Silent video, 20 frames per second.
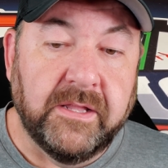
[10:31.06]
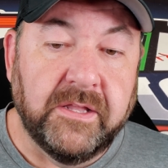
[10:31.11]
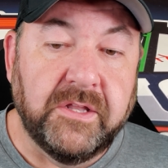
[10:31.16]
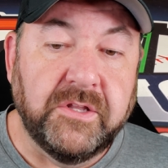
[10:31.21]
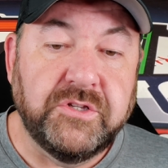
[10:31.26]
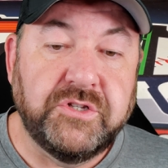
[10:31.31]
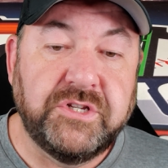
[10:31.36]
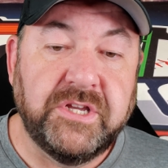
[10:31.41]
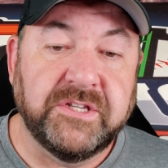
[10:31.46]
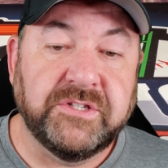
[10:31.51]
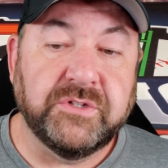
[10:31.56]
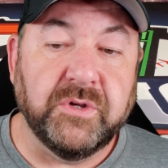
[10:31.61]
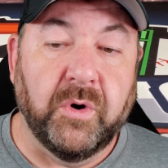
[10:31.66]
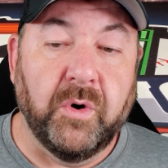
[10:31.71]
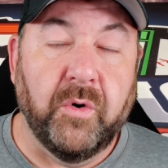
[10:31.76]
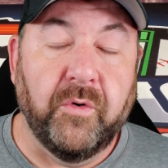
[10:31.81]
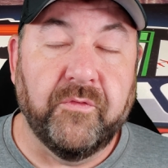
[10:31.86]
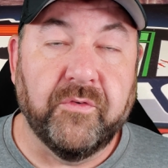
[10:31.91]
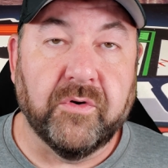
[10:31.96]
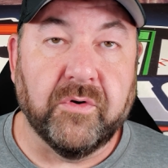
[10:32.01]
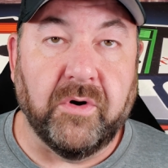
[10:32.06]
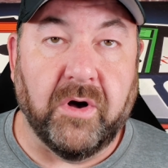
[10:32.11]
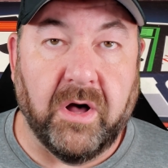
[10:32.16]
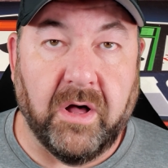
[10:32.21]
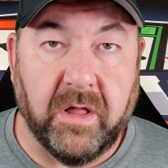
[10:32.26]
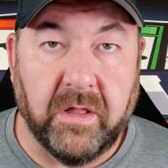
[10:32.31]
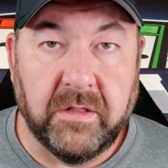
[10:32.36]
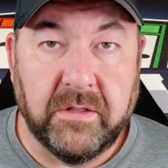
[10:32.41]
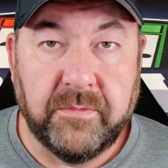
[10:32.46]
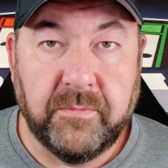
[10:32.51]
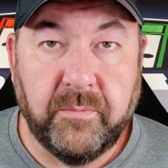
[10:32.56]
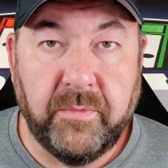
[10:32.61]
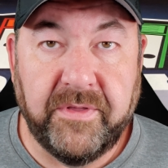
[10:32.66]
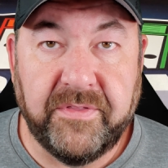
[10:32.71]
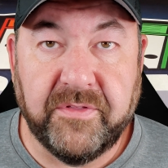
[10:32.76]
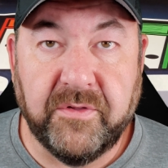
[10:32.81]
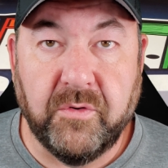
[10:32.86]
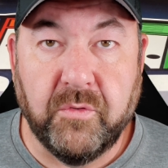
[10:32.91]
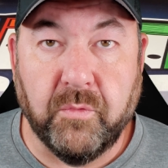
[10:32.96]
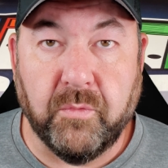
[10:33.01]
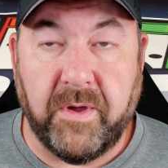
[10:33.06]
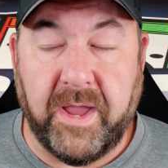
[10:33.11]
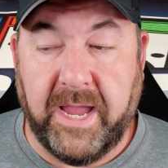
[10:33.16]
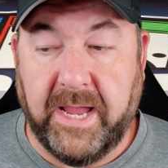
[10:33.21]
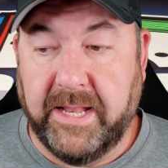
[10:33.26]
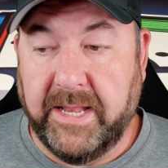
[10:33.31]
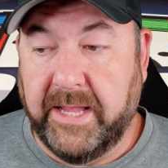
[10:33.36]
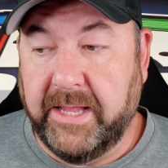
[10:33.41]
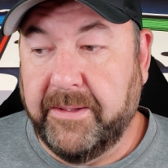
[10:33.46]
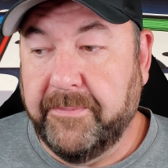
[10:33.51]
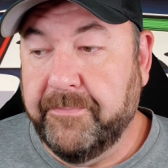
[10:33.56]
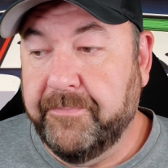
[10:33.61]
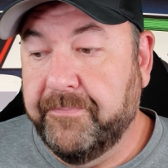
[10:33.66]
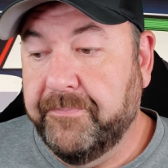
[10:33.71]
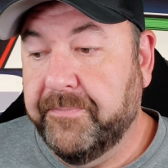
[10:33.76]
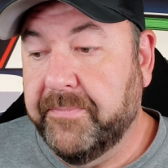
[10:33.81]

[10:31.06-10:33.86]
Just overall, with grading,